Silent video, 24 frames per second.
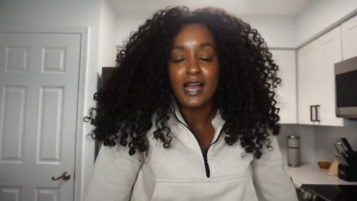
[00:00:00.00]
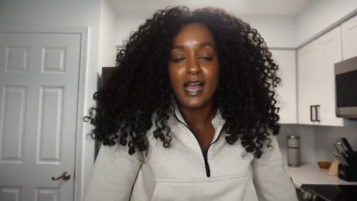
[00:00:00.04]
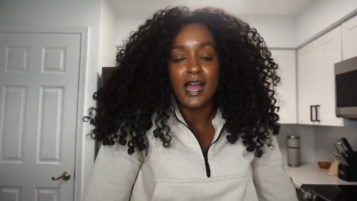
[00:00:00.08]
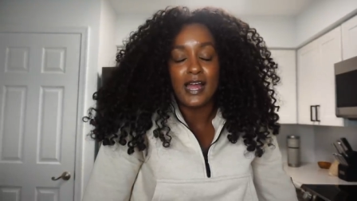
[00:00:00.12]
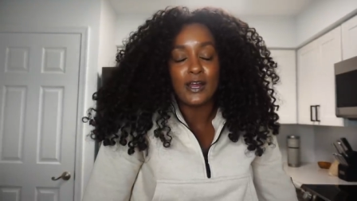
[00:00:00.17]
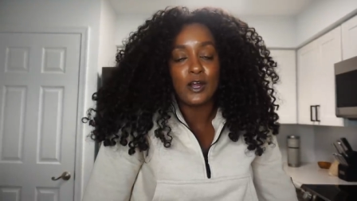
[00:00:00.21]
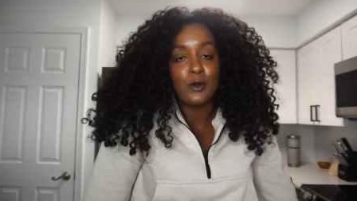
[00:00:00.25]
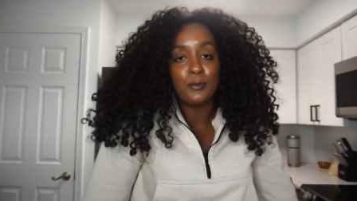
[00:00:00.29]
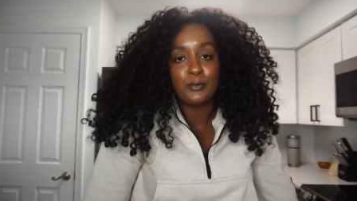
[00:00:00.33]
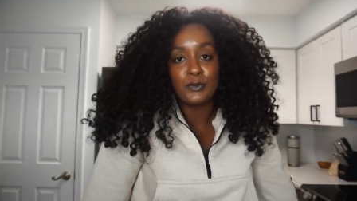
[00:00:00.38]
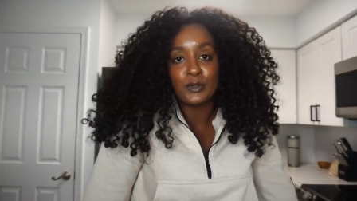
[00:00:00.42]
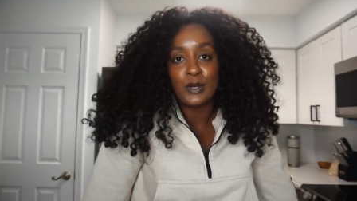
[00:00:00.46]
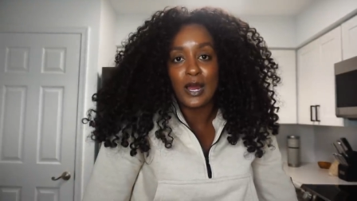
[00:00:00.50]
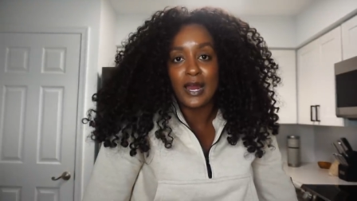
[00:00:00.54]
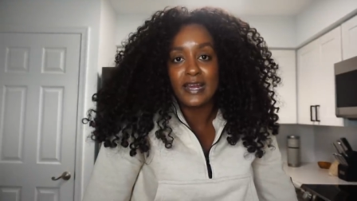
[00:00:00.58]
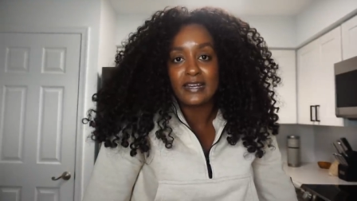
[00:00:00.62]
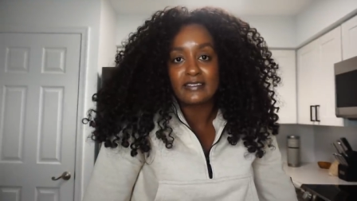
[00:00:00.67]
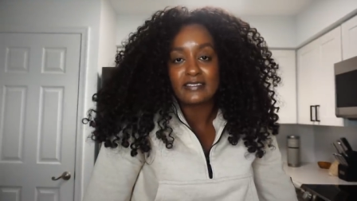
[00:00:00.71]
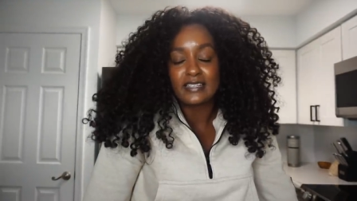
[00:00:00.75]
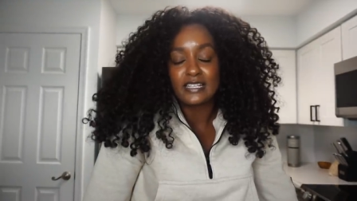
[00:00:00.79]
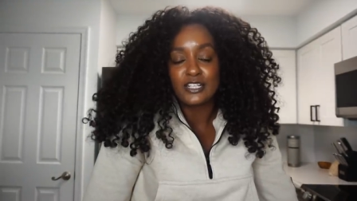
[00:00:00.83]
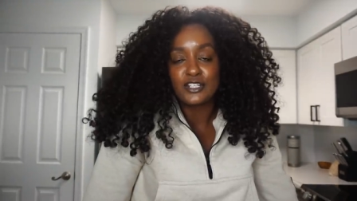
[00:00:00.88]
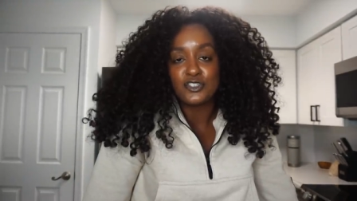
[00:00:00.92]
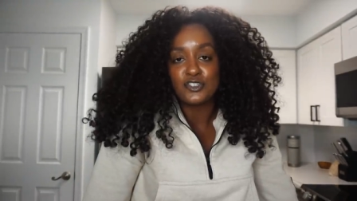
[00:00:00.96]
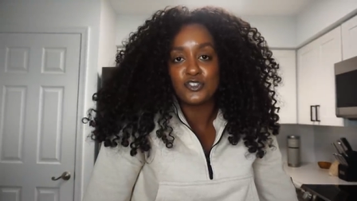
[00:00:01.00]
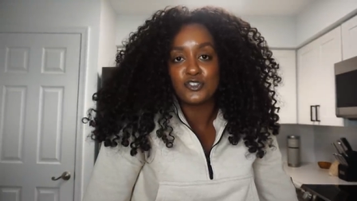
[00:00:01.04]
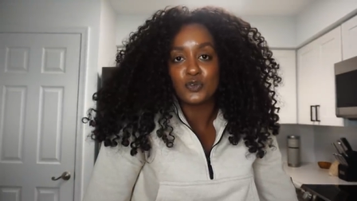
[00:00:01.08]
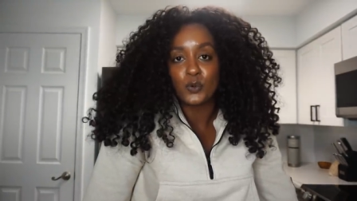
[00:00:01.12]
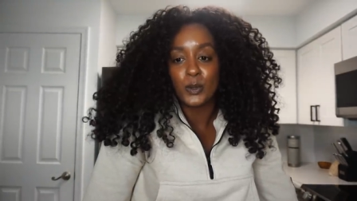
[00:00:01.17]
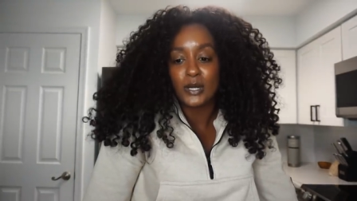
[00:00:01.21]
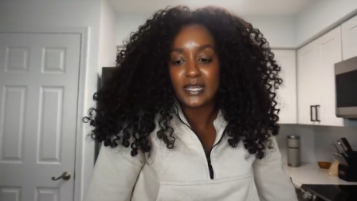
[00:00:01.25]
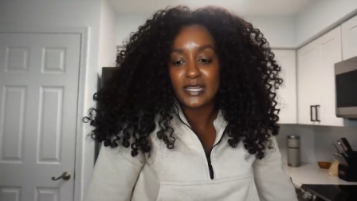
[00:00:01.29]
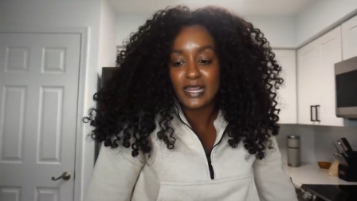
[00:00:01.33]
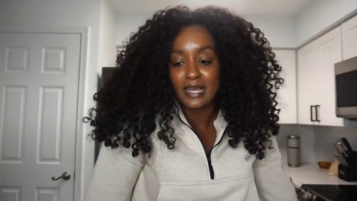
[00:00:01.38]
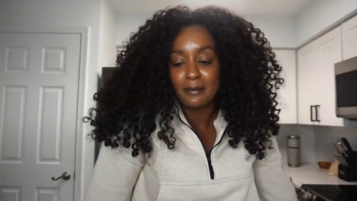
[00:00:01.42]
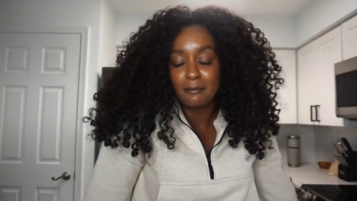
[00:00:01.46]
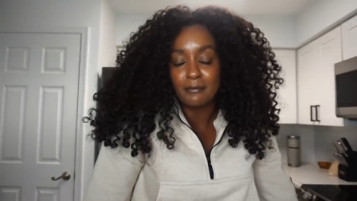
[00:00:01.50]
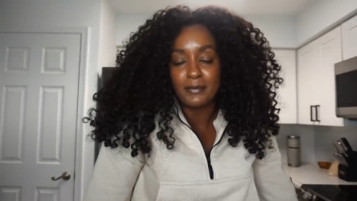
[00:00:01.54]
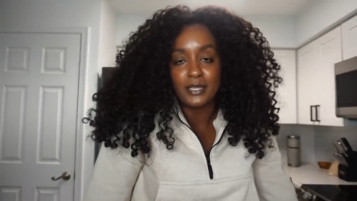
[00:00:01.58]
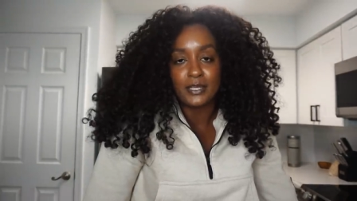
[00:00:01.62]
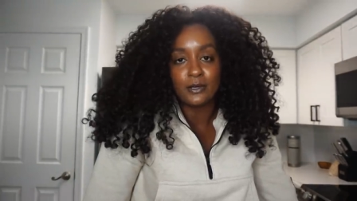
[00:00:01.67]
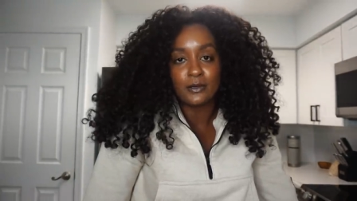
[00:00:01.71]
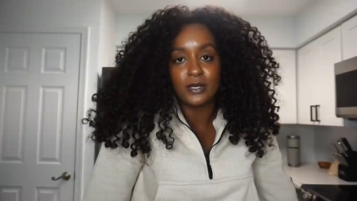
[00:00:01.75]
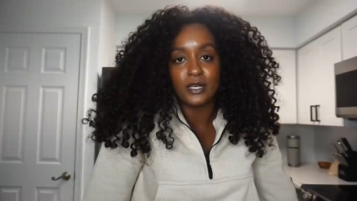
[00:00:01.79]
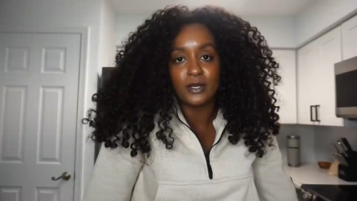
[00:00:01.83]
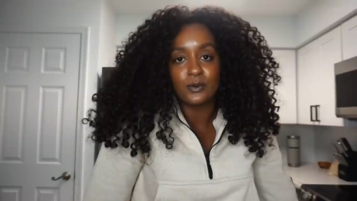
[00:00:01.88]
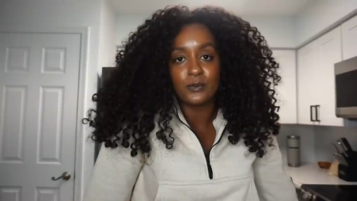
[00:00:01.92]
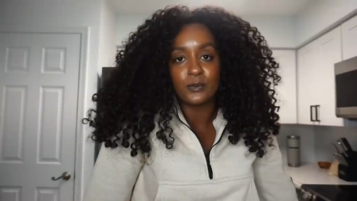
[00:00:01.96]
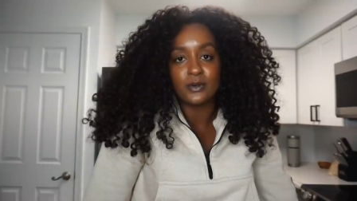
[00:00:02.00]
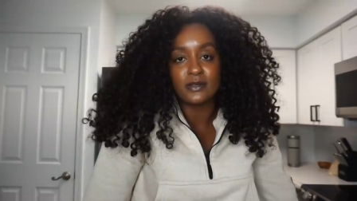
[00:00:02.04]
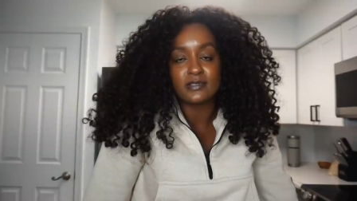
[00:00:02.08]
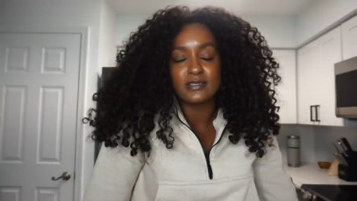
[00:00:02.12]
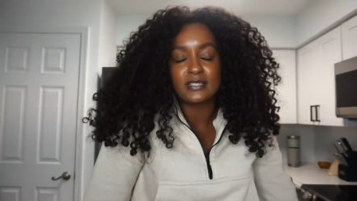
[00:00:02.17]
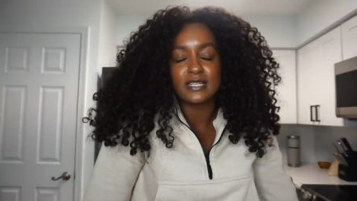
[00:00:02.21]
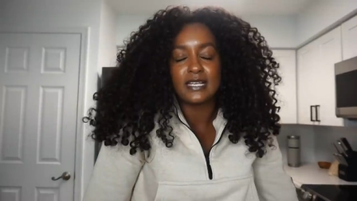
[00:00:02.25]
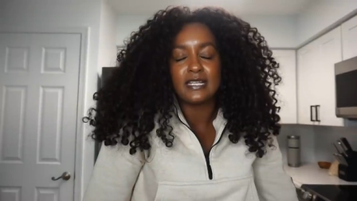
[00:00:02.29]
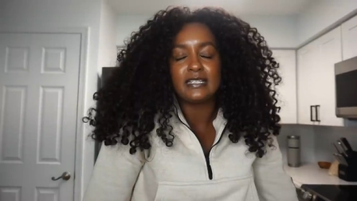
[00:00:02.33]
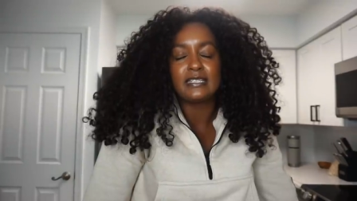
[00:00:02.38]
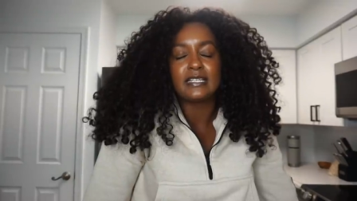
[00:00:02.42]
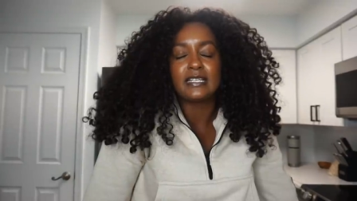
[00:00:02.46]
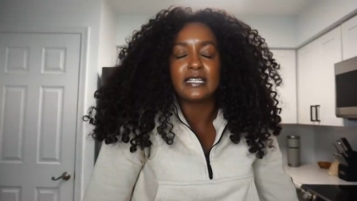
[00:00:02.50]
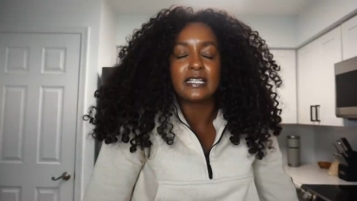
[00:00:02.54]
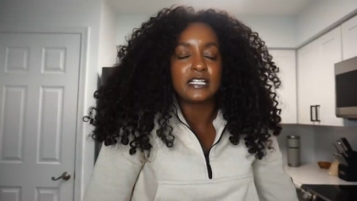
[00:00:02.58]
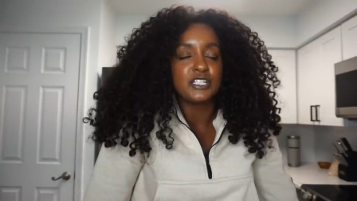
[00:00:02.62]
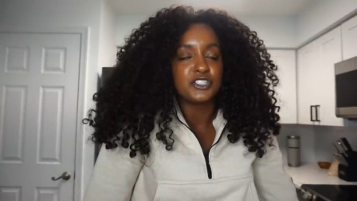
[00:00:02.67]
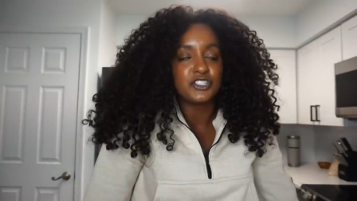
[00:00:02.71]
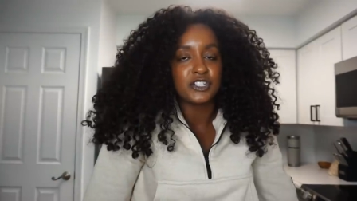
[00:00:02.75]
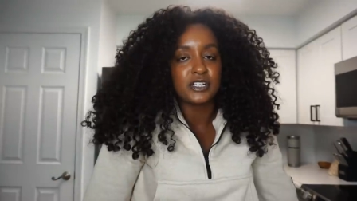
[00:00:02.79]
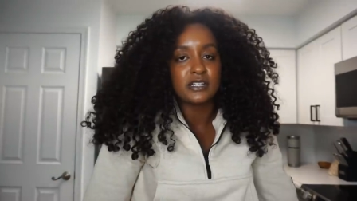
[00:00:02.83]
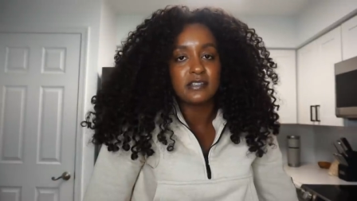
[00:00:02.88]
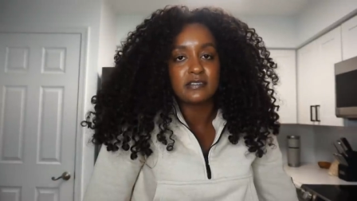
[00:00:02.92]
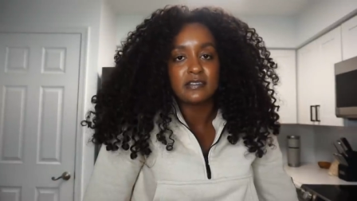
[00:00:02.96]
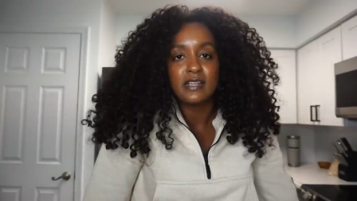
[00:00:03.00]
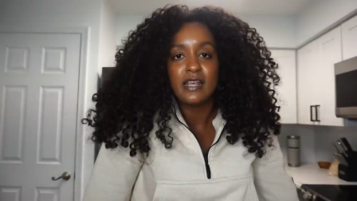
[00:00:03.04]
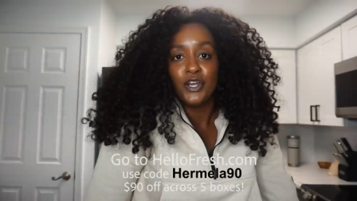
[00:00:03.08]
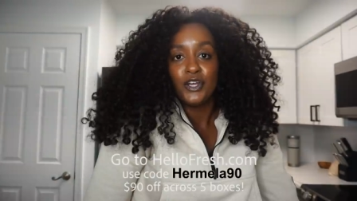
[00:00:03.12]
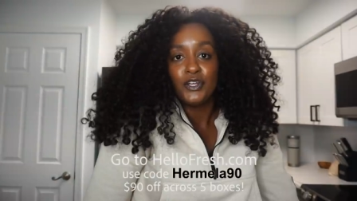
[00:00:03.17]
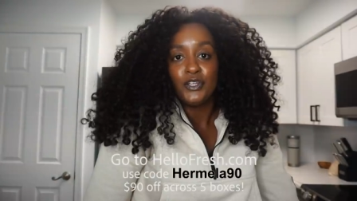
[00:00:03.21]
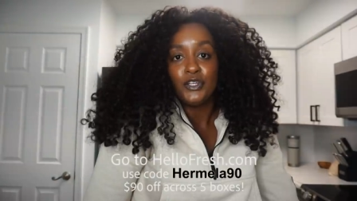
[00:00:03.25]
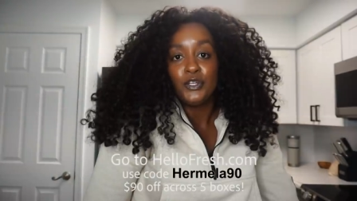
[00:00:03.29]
I hope you guys enjoyed that meal. It was delicious.